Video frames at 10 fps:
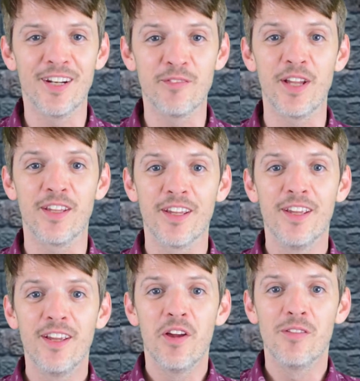I'm like,
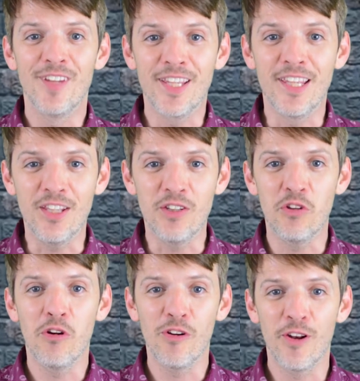Vicky,
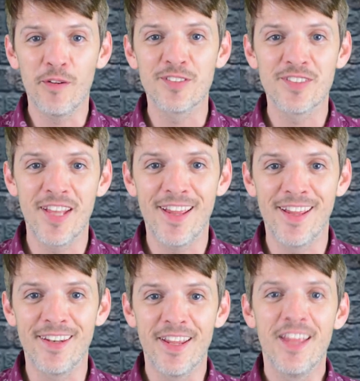you don't
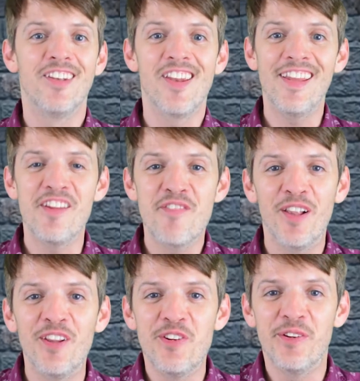understand. Denis
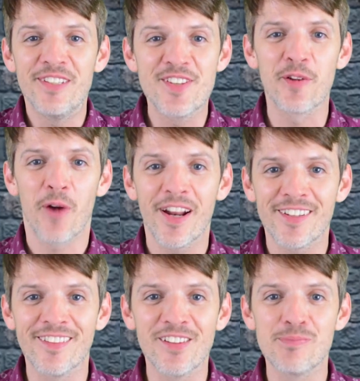Villeneuve is
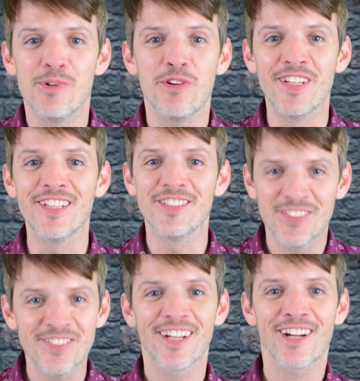directing this movie. And
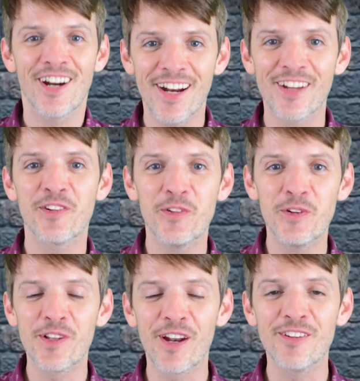she's like, all right,
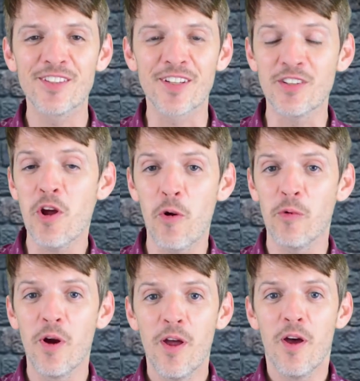cool. And I was like,
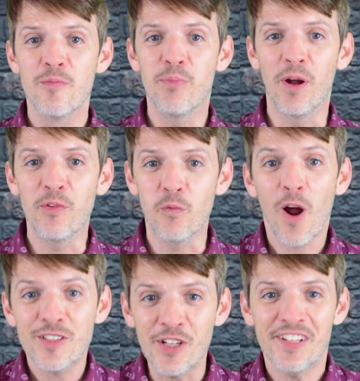no, but
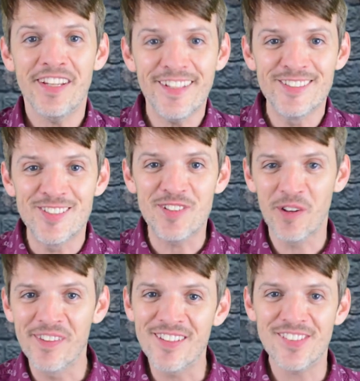Roger Deakins is
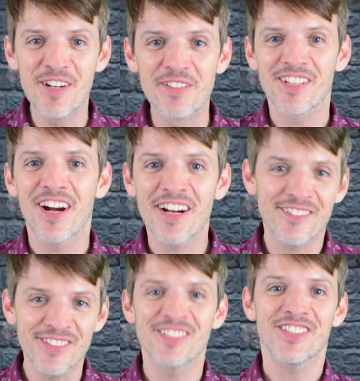doing the
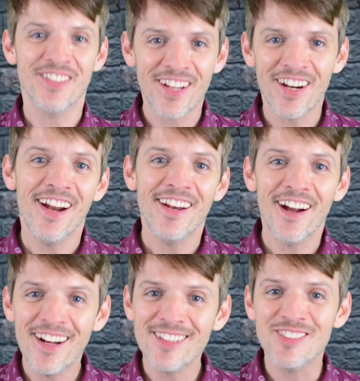cinematography. And she's like, all right,
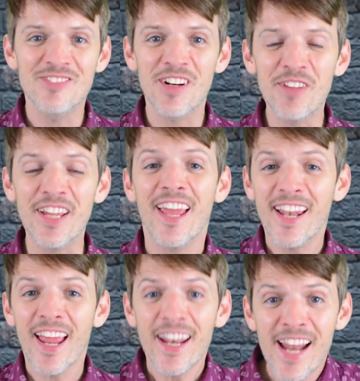awesome. And I'm like,
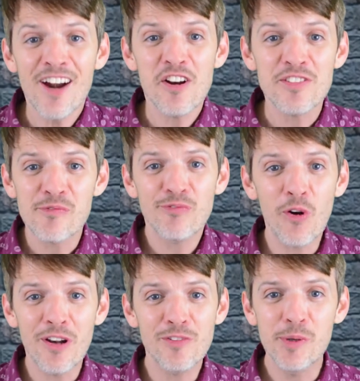and Harrison
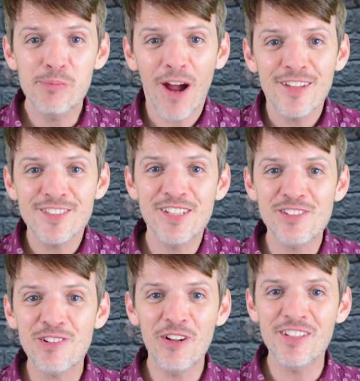Ford's reprising
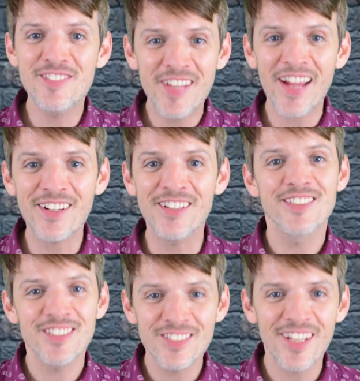his role as Deckard.
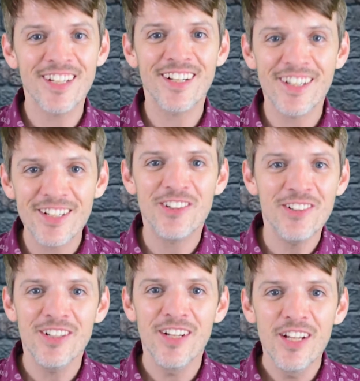And she's like,
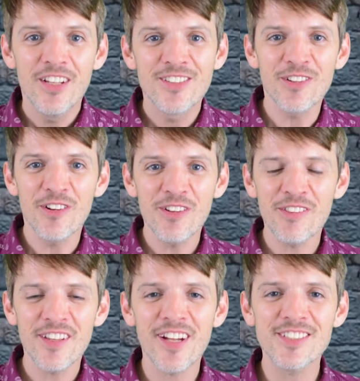cool. So do you
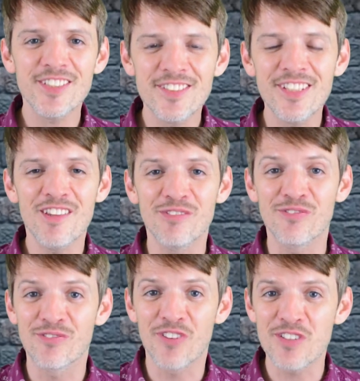think I should see the
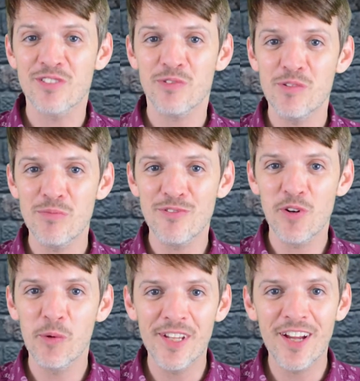first one
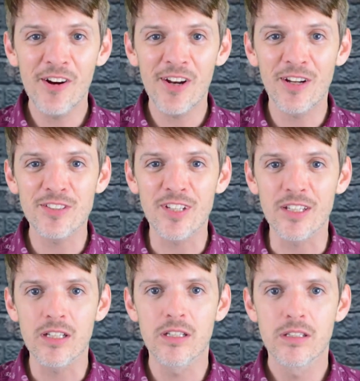before we go? And I was
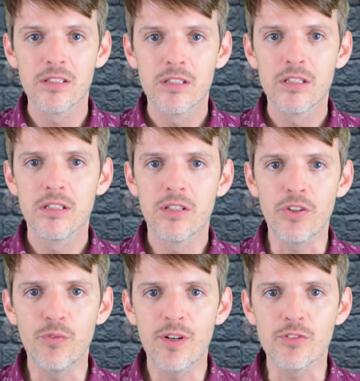like,
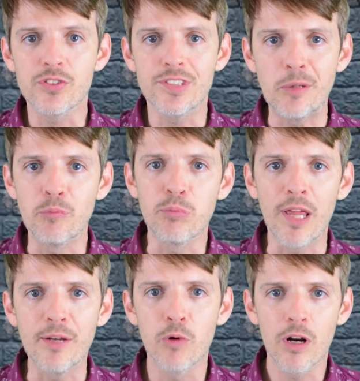you've never seen
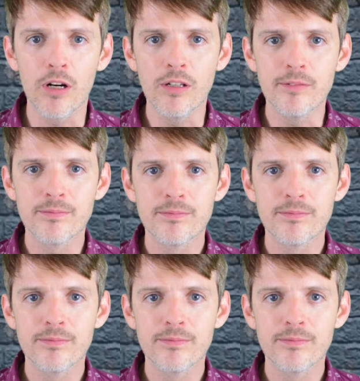Blade Runner?